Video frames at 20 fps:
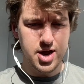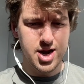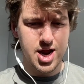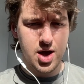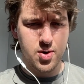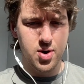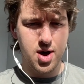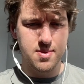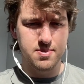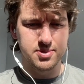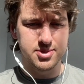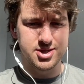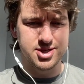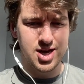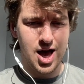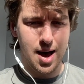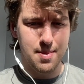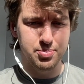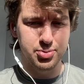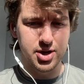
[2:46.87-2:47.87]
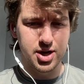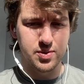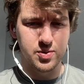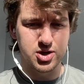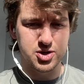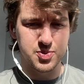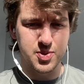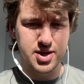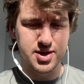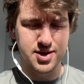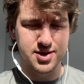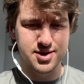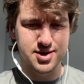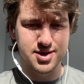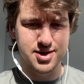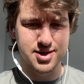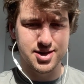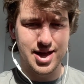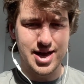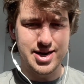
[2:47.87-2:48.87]
Now I'm top lit, which means
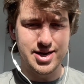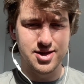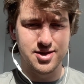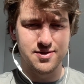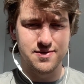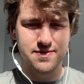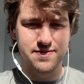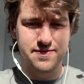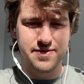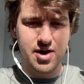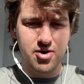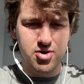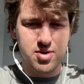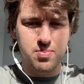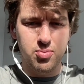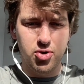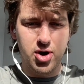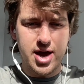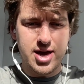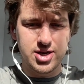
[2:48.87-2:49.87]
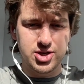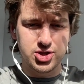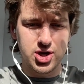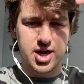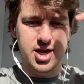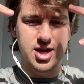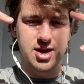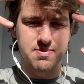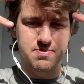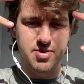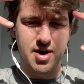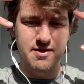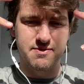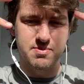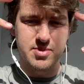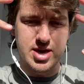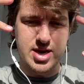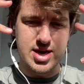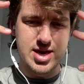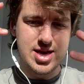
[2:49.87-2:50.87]
the light is very bright, shining above
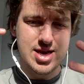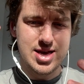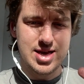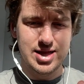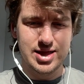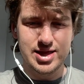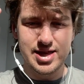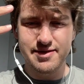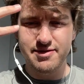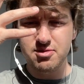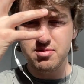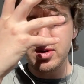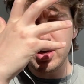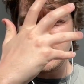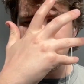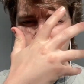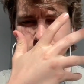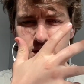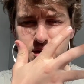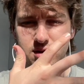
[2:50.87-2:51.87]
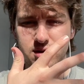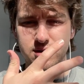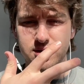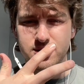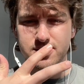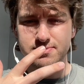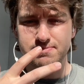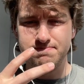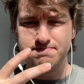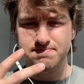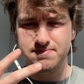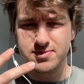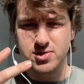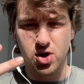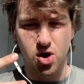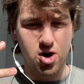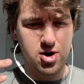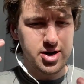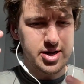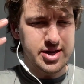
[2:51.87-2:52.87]
me, leaving me with the
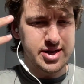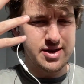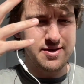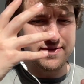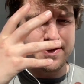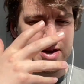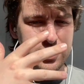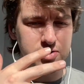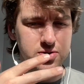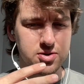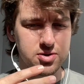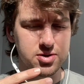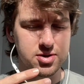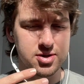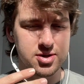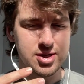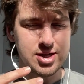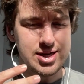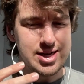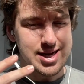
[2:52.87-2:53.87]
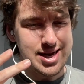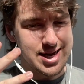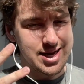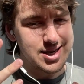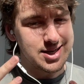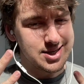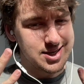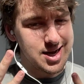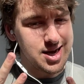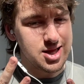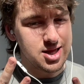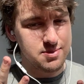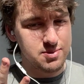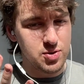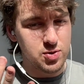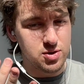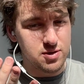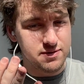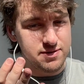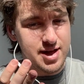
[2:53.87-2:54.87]
hard to see features and not the
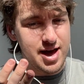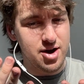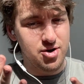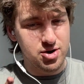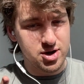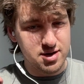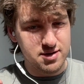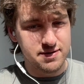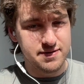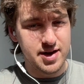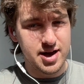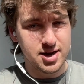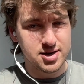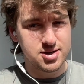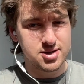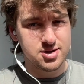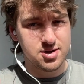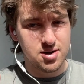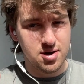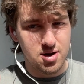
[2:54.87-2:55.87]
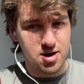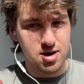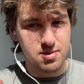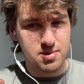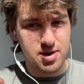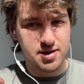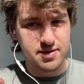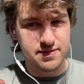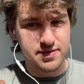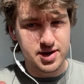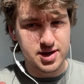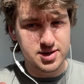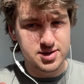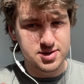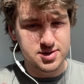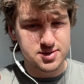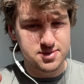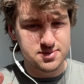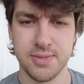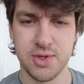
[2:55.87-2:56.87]
most flattering effect on my
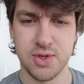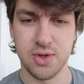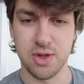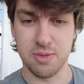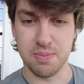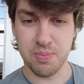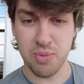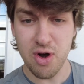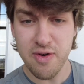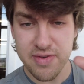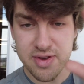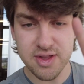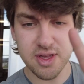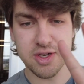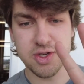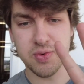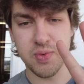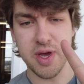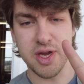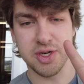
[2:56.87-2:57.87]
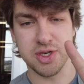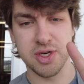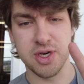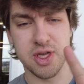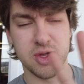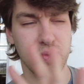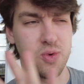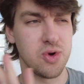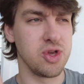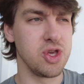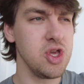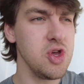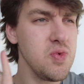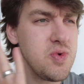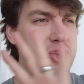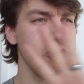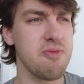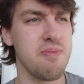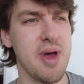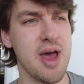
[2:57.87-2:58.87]
face. So the perfect situation is where you
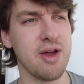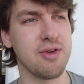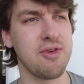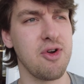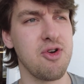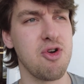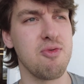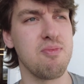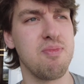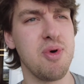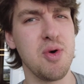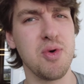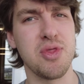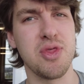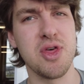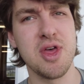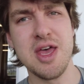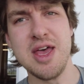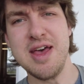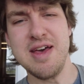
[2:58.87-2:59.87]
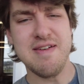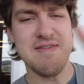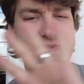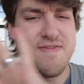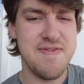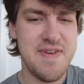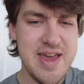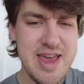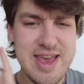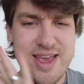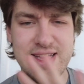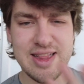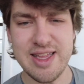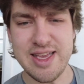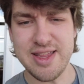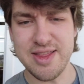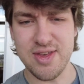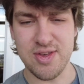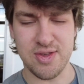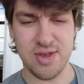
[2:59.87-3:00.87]
and your background are both
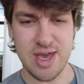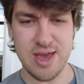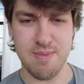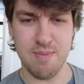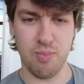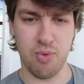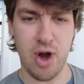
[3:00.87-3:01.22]
vaguely the same